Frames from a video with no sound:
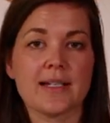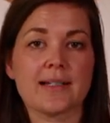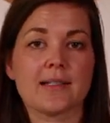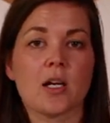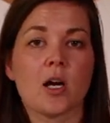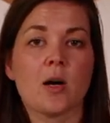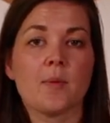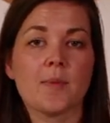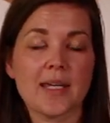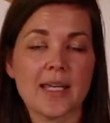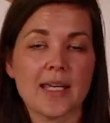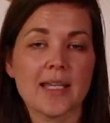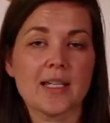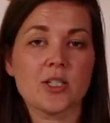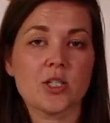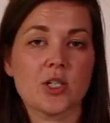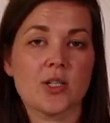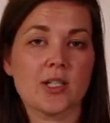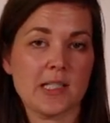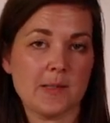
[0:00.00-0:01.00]
is coming
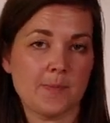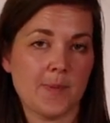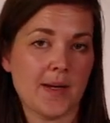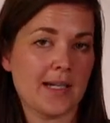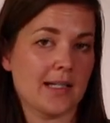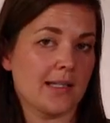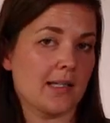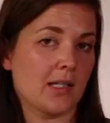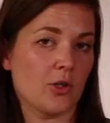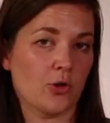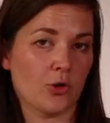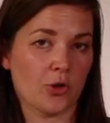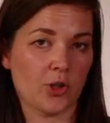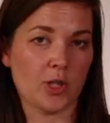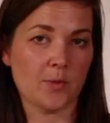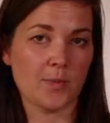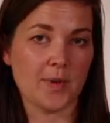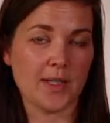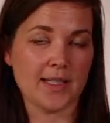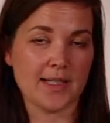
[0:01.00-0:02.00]
into the space that you're
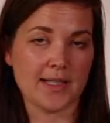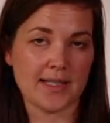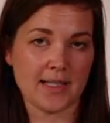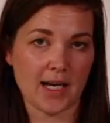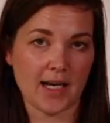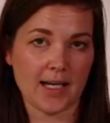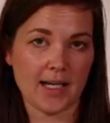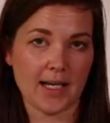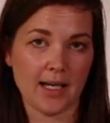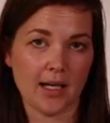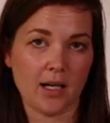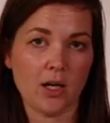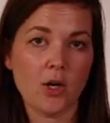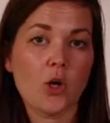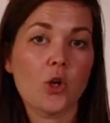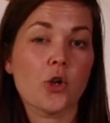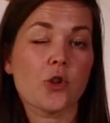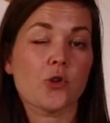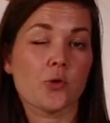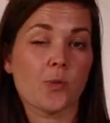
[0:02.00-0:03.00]
going to be designing
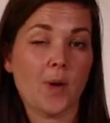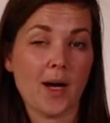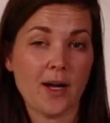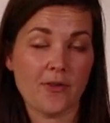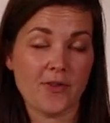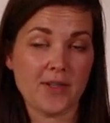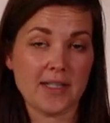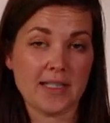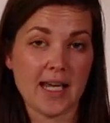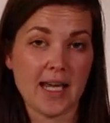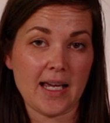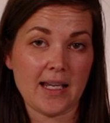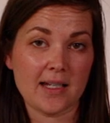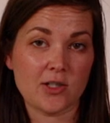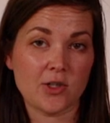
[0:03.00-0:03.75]
throughout the day.